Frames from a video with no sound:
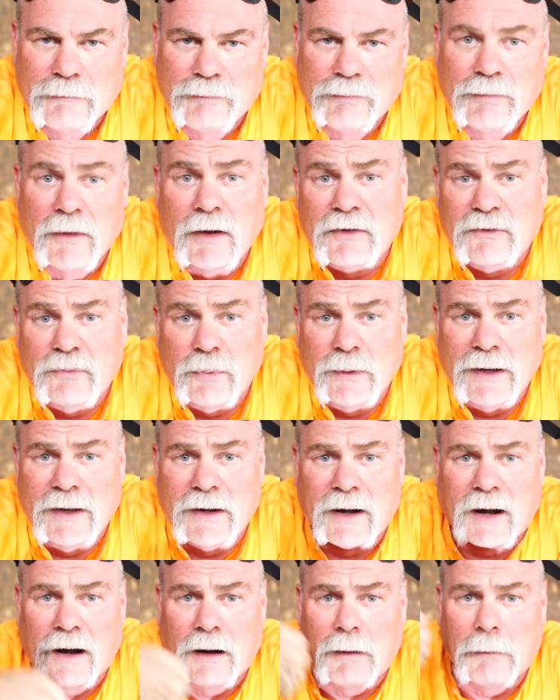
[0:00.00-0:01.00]
Notice we did
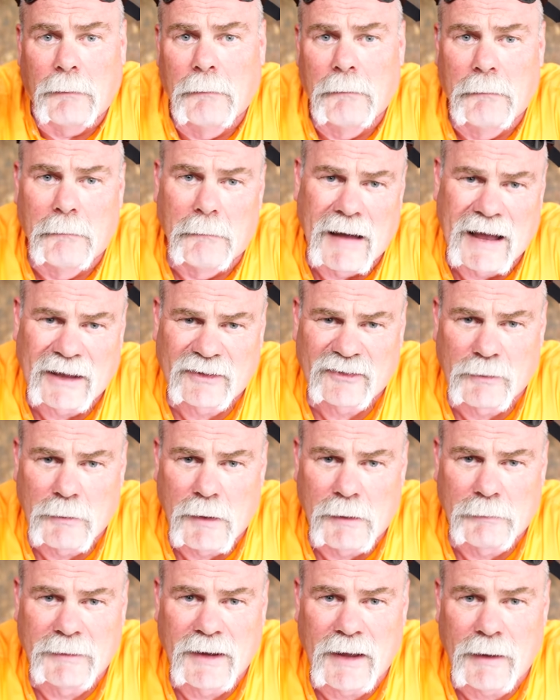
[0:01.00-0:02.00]
our
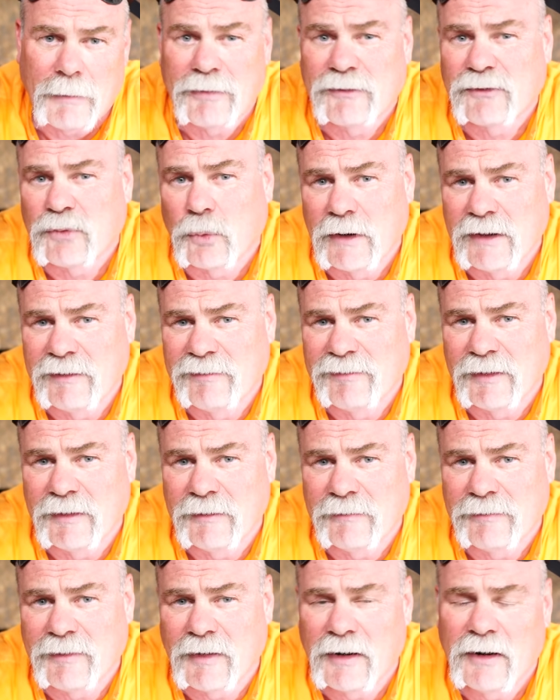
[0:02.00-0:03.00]
maximum depth twenty
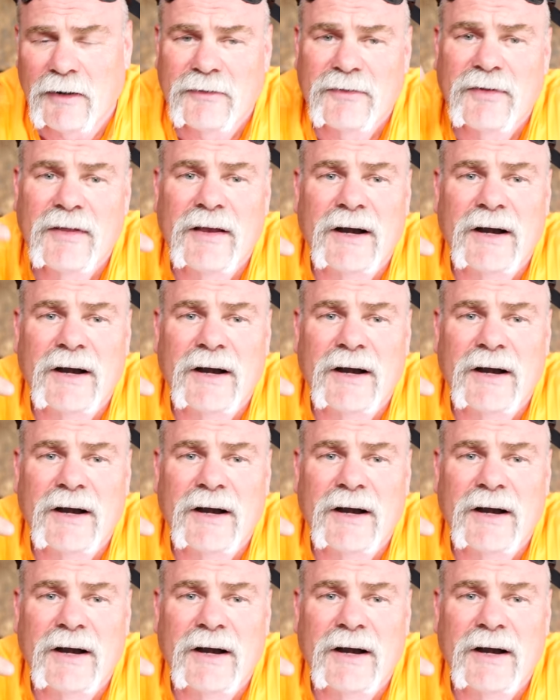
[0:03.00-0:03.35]
feet first,